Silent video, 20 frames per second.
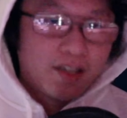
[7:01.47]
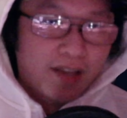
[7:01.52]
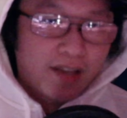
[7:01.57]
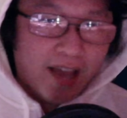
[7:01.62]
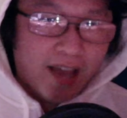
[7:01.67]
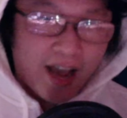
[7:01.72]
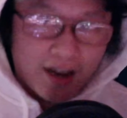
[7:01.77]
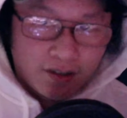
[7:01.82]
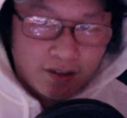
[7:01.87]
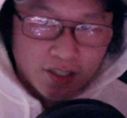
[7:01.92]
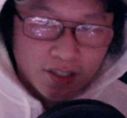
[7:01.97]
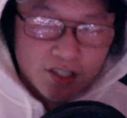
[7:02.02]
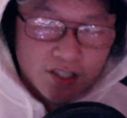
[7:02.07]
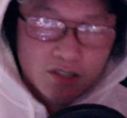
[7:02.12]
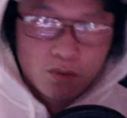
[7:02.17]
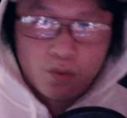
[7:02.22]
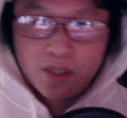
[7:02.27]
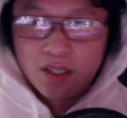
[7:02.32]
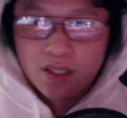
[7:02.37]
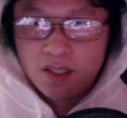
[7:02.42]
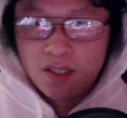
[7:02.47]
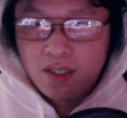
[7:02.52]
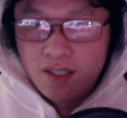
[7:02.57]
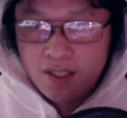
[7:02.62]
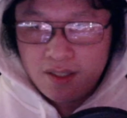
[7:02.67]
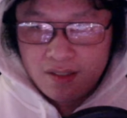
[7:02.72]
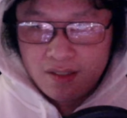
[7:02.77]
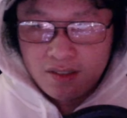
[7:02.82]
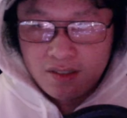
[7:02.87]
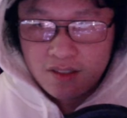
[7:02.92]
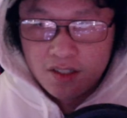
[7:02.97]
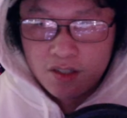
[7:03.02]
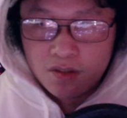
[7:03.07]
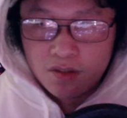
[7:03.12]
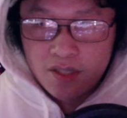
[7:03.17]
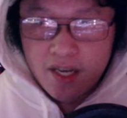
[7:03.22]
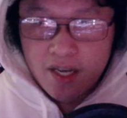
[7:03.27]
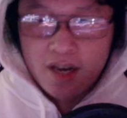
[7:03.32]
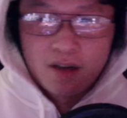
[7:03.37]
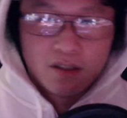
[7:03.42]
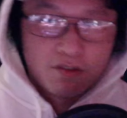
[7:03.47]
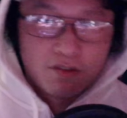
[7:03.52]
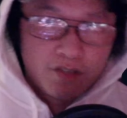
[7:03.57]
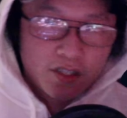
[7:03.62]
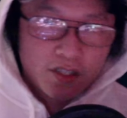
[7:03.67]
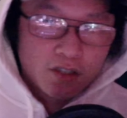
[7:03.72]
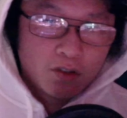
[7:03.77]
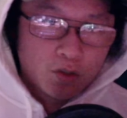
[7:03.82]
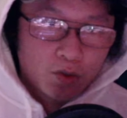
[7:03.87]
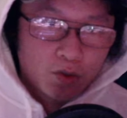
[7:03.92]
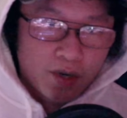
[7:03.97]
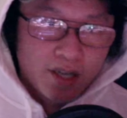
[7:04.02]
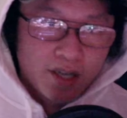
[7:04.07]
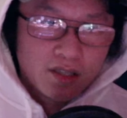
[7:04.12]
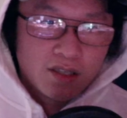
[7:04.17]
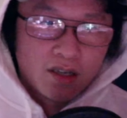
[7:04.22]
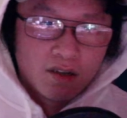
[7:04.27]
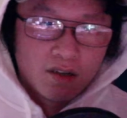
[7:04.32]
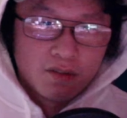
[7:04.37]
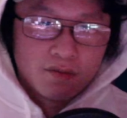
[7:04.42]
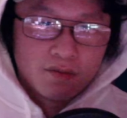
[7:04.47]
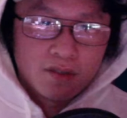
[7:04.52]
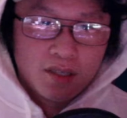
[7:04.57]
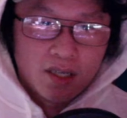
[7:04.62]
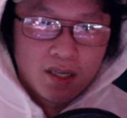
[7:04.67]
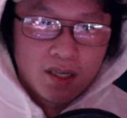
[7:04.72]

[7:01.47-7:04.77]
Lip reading: catalyst will, take on the physical traits of,